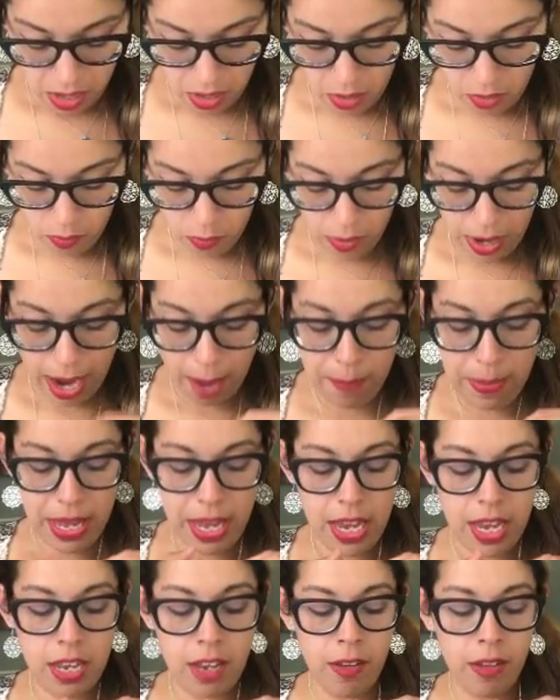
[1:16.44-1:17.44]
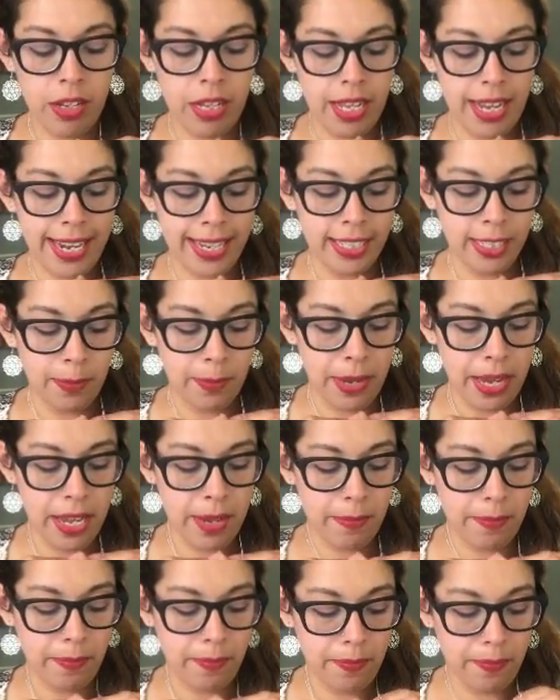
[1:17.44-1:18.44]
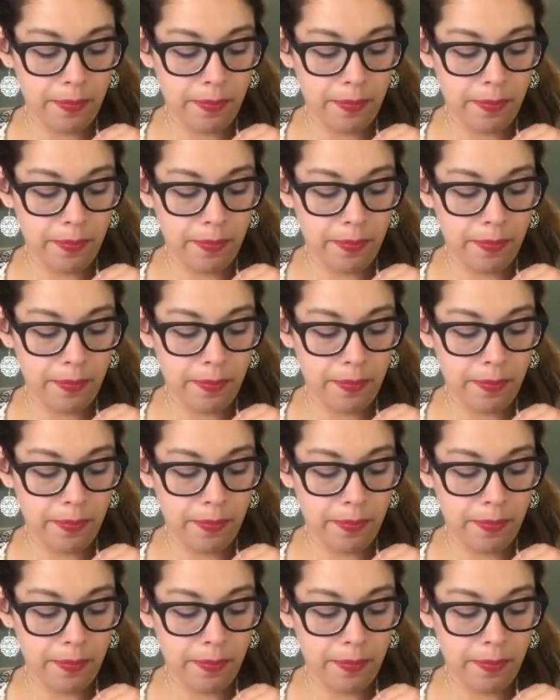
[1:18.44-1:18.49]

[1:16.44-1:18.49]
you'll wrap it and you'll clasp it.